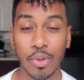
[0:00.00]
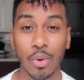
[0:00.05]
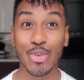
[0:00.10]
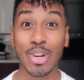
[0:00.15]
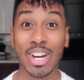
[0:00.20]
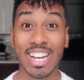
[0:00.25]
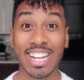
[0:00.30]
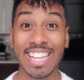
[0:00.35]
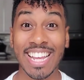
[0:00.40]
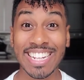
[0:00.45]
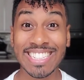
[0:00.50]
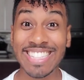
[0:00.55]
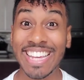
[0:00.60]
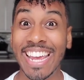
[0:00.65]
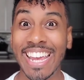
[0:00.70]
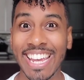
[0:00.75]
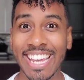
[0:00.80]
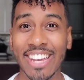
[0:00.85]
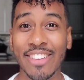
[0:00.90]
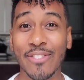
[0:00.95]
You got to like
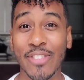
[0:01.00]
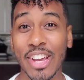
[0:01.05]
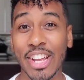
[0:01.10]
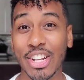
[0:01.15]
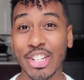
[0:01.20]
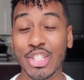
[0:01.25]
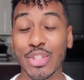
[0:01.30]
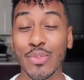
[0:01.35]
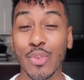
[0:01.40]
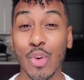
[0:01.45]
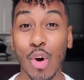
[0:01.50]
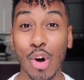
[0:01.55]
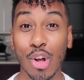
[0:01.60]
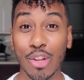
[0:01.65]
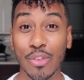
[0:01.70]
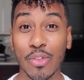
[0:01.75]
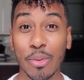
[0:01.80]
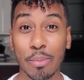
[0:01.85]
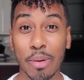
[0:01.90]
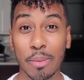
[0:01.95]
take advantage of
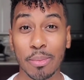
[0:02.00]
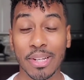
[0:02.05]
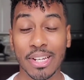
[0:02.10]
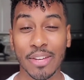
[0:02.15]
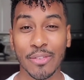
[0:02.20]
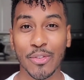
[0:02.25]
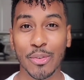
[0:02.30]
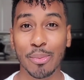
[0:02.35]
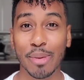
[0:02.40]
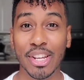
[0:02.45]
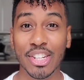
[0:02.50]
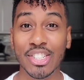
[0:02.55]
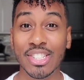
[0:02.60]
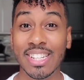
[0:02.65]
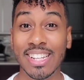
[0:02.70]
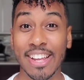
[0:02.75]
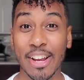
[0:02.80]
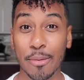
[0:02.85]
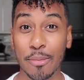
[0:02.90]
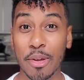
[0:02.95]
all of the public
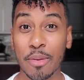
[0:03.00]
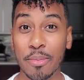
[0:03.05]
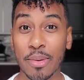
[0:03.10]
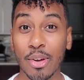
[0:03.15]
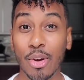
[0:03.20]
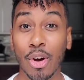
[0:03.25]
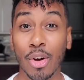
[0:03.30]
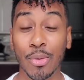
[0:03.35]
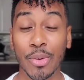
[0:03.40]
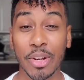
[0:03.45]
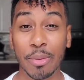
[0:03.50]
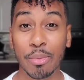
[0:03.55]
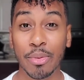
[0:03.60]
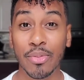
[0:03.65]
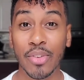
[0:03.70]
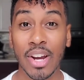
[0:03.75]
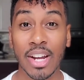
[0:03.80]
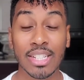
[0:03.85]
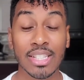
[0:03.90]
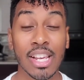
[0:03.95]
information that Airbnb already provides.